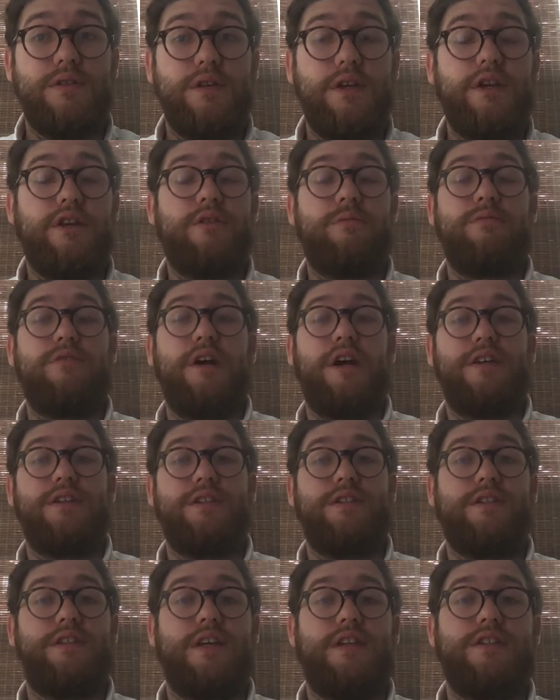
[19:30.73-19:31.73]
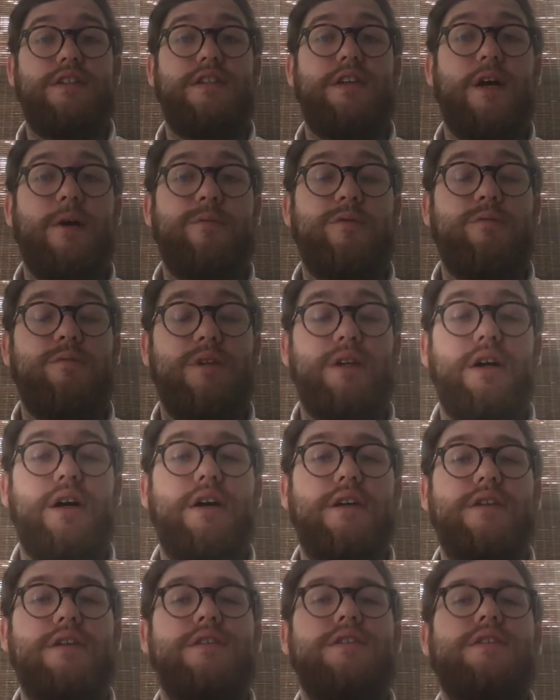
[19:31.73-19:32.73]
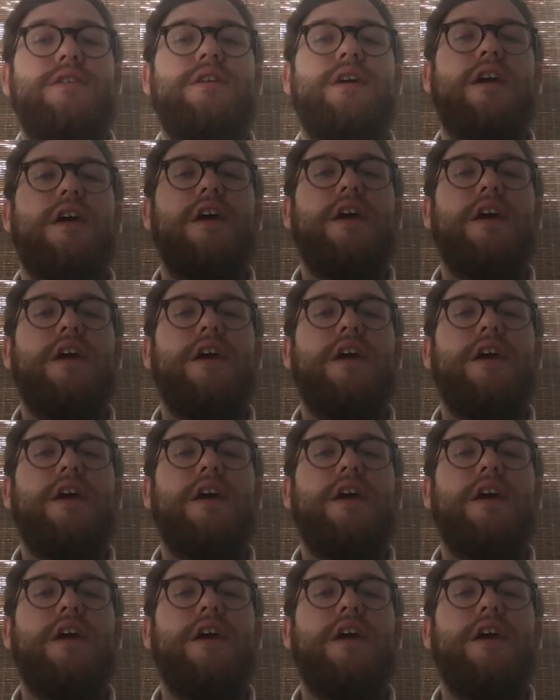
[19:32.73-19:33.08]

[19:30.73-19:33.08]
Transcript: Enterprise and Desktop, to be honest,